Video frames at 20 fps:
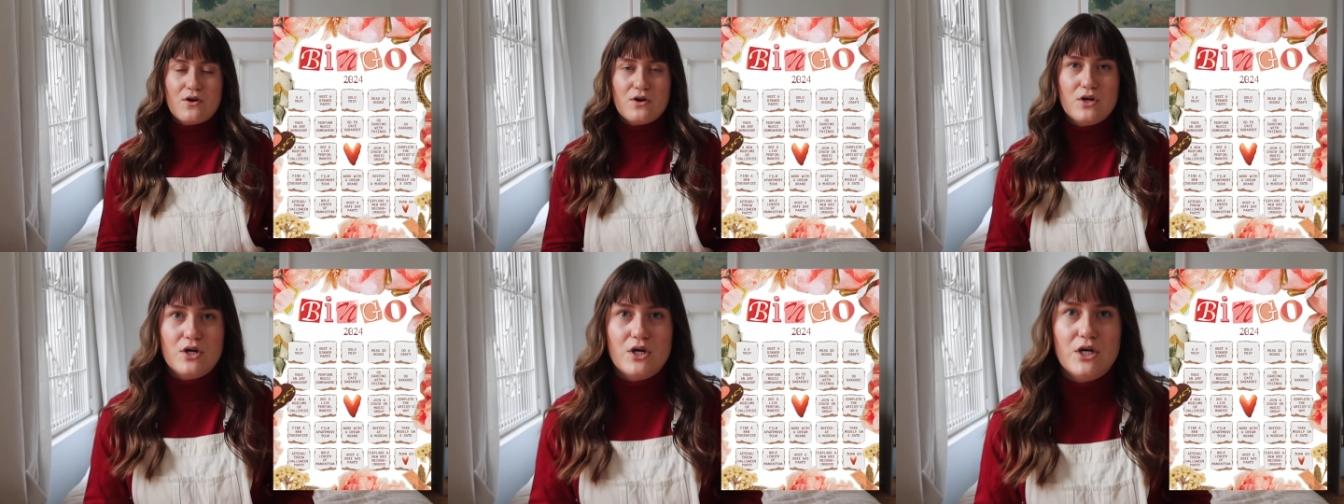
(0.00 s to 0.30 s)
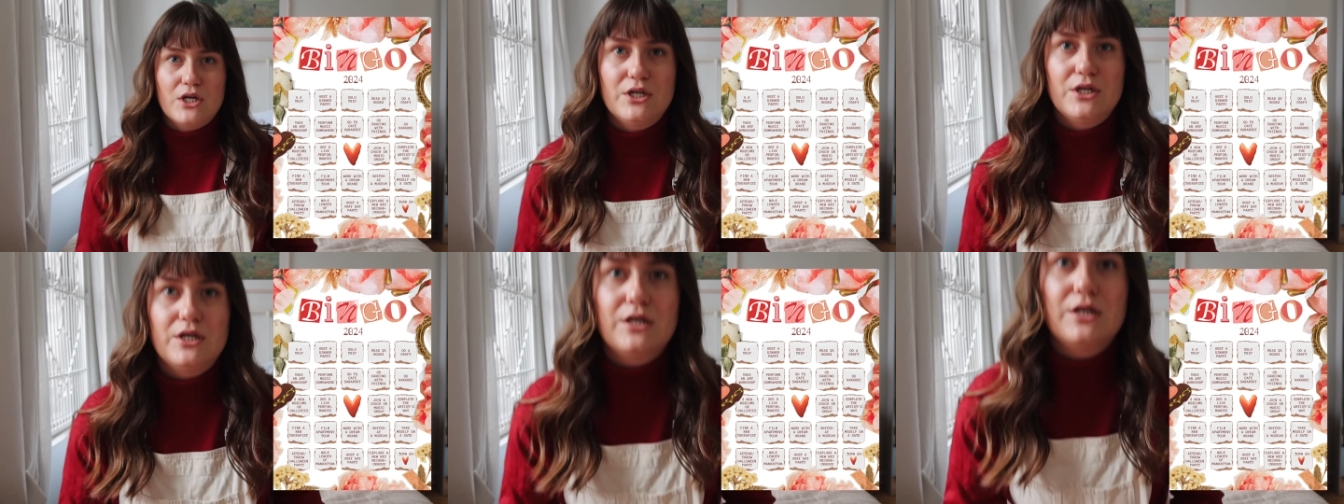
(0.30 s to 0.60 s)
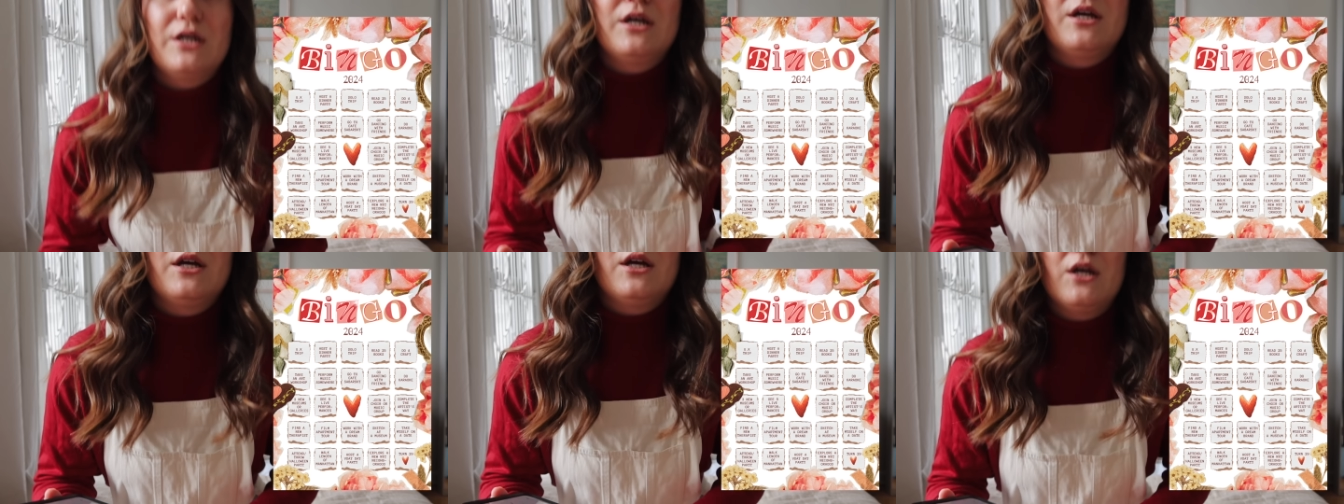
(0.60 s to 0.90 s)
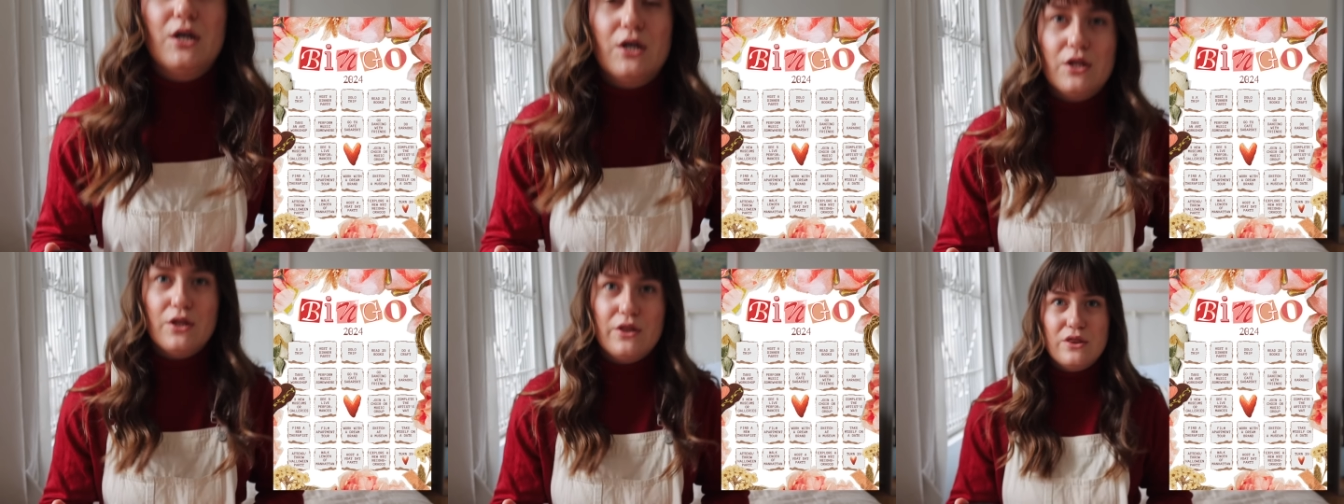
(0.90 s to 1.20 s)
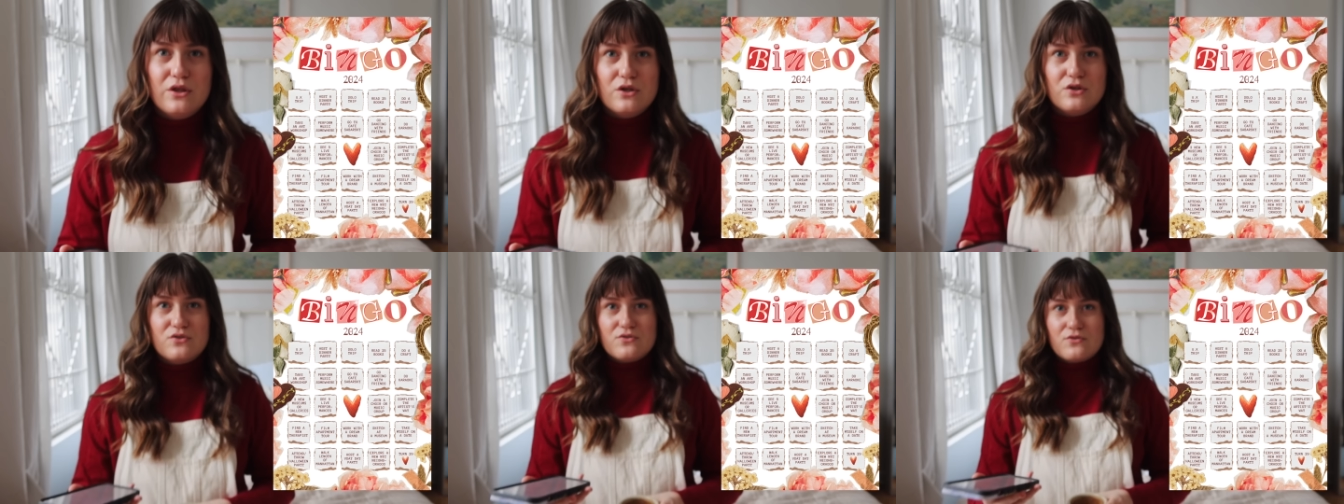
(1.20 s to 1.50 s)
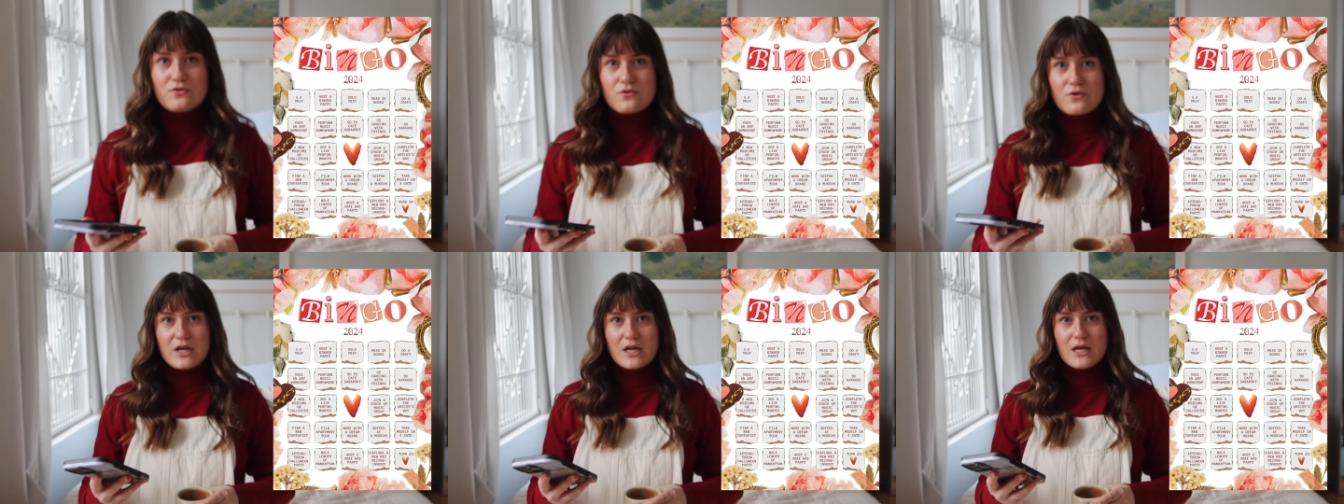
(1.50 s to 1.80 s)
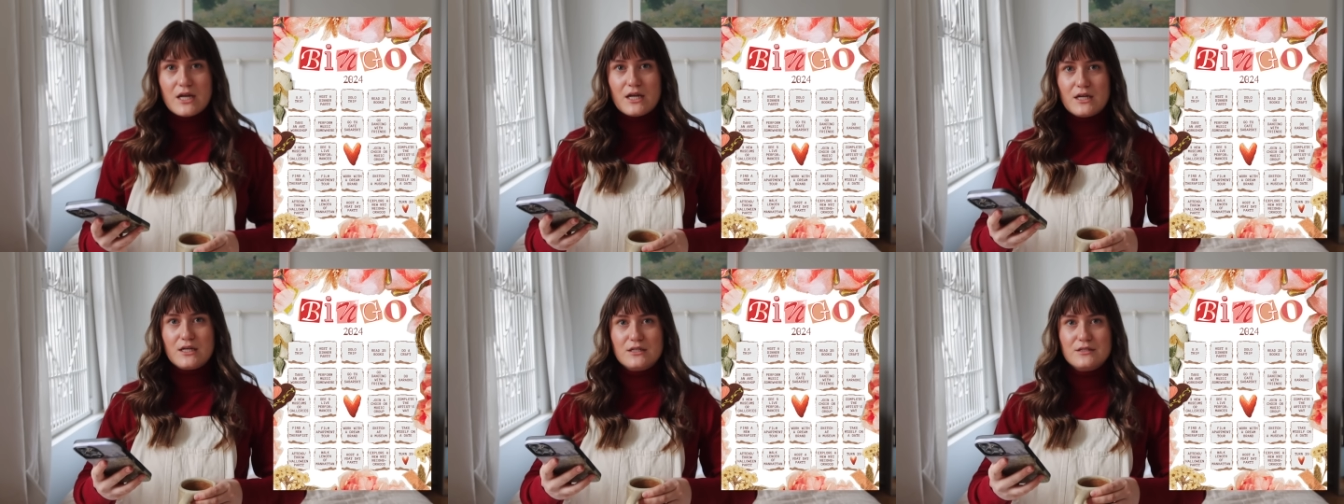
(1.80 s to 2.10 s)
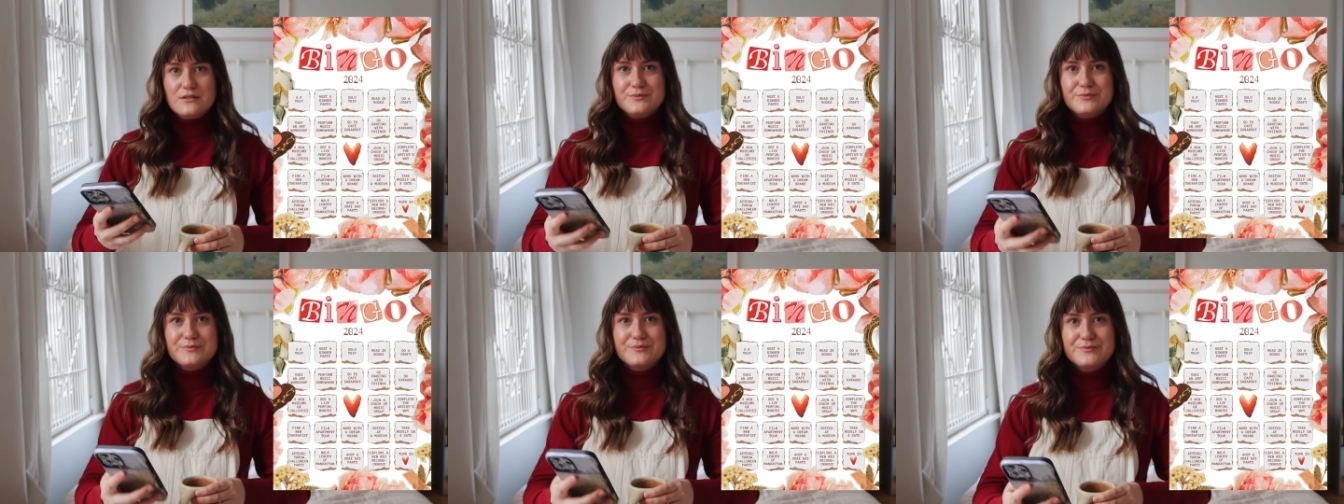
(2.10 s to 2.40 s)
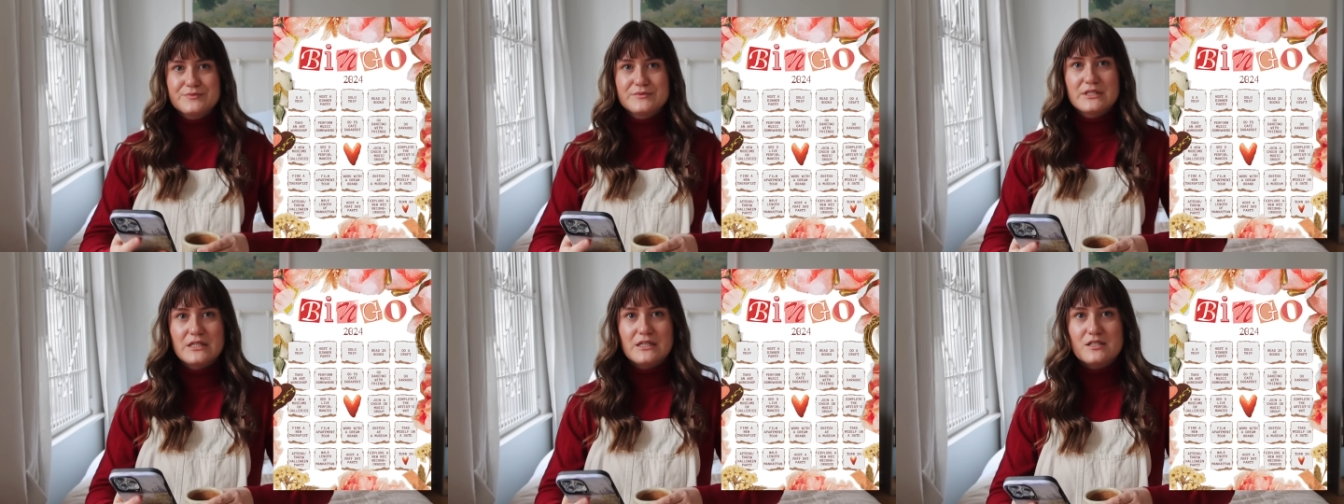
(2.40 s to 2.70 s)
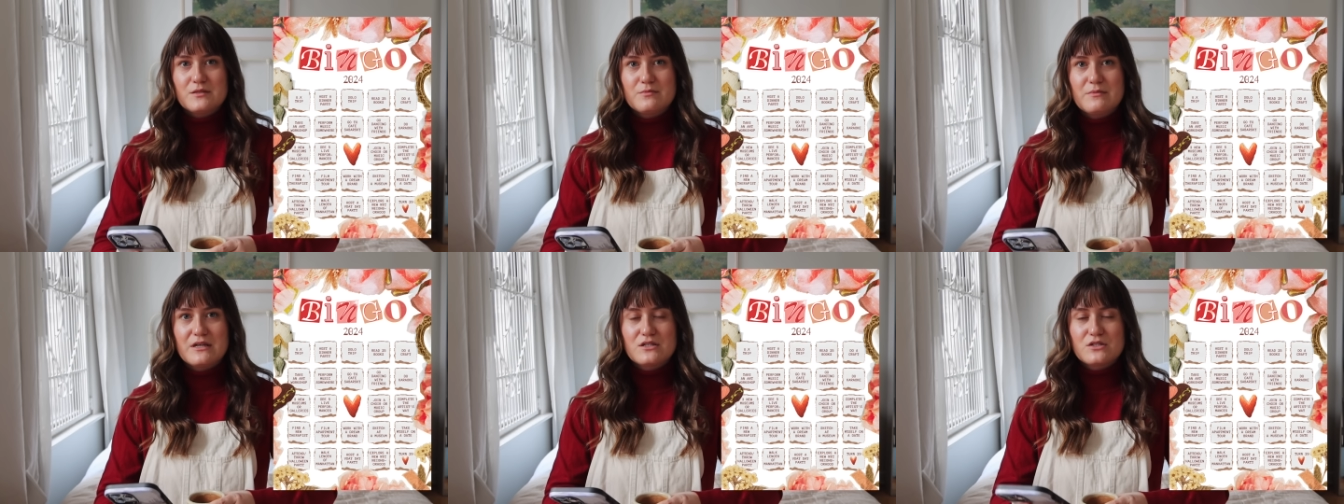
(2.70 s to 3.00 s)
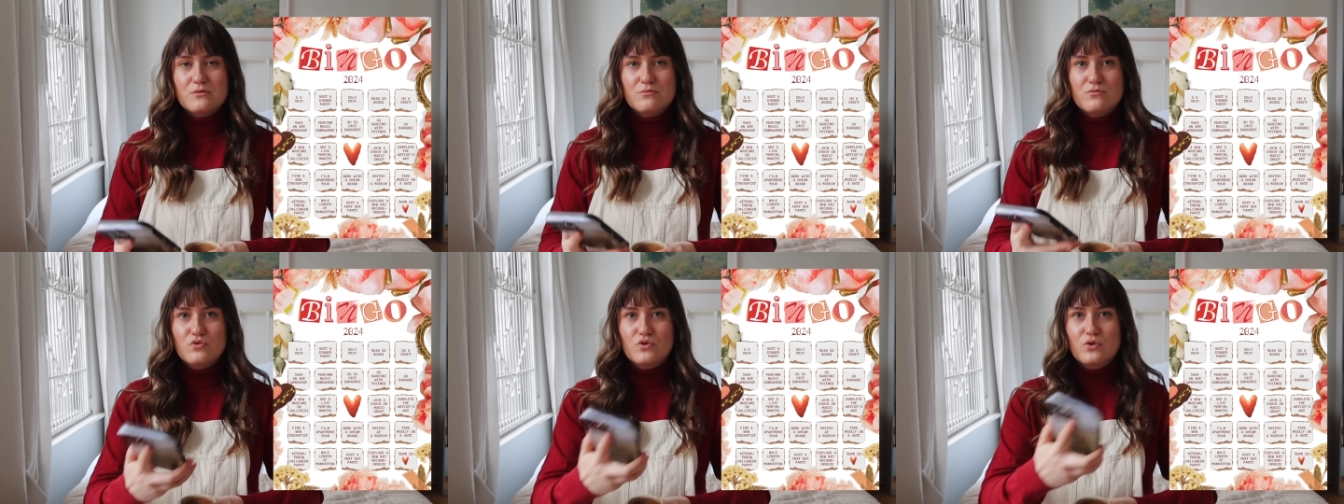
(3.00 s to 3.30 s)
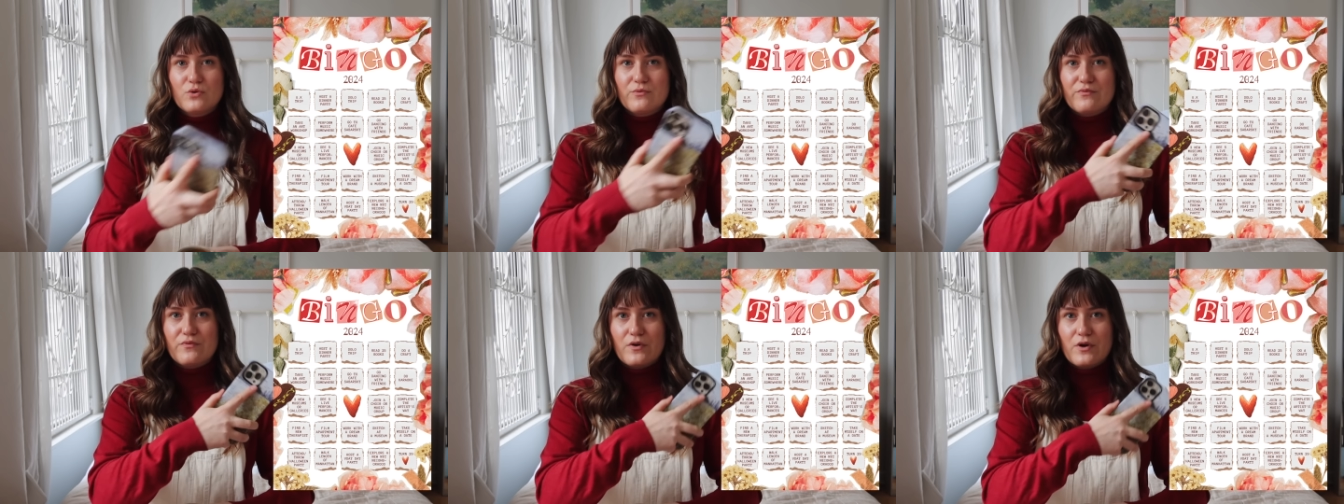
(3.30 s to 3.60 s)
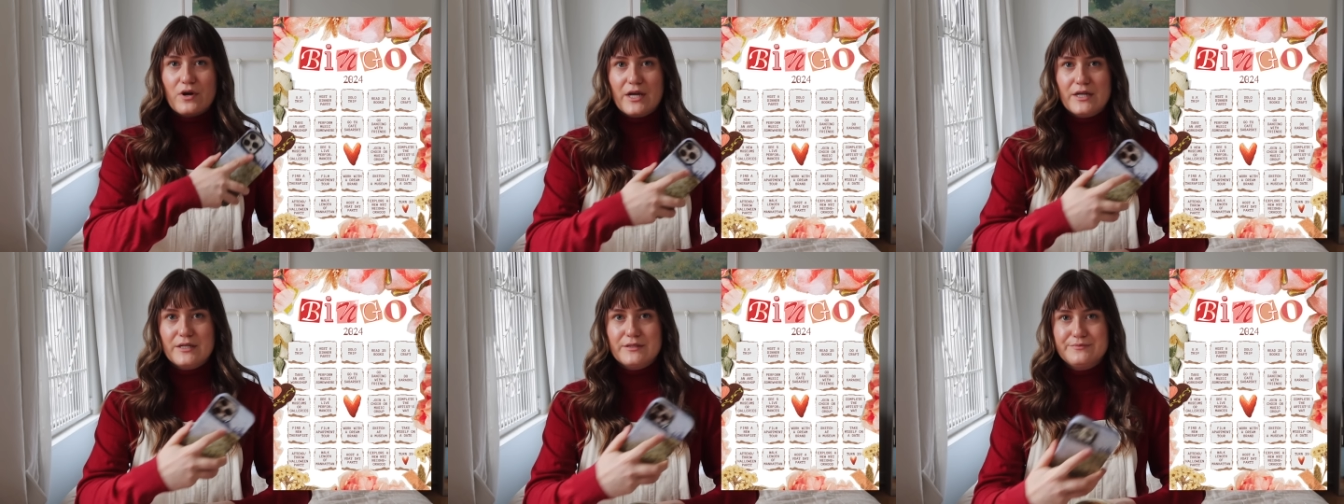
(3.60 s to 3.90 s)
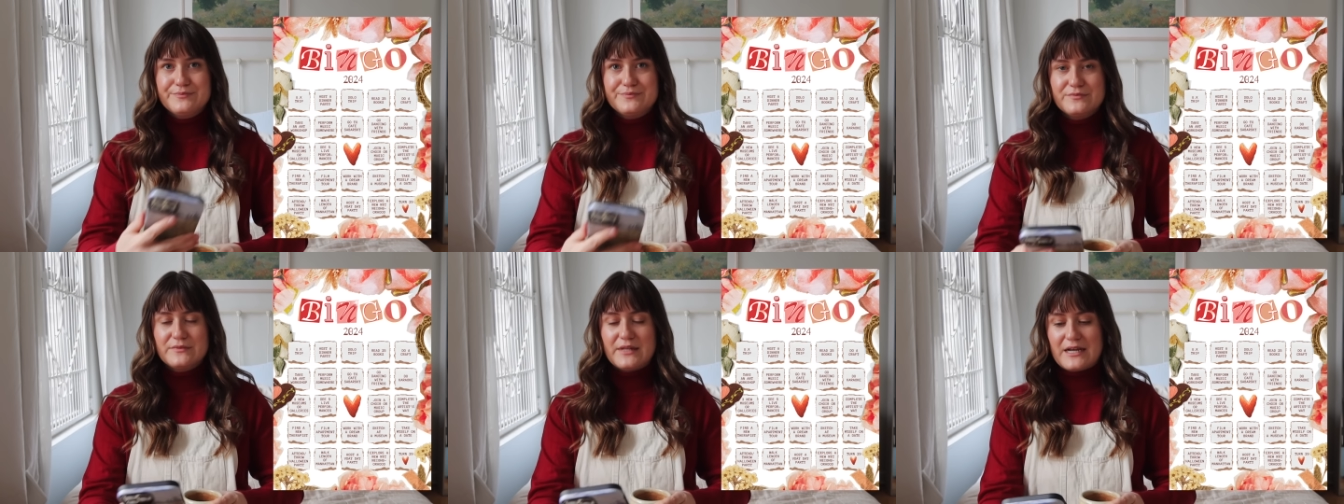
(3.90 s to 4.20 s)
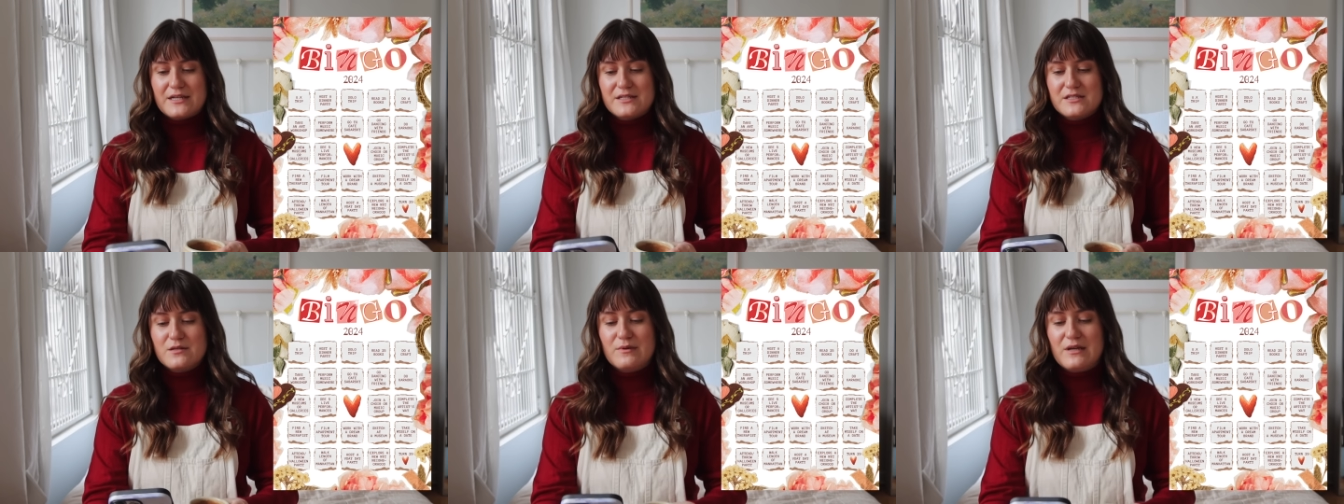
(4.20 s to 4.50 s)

on the screen. Let's make some room for it next to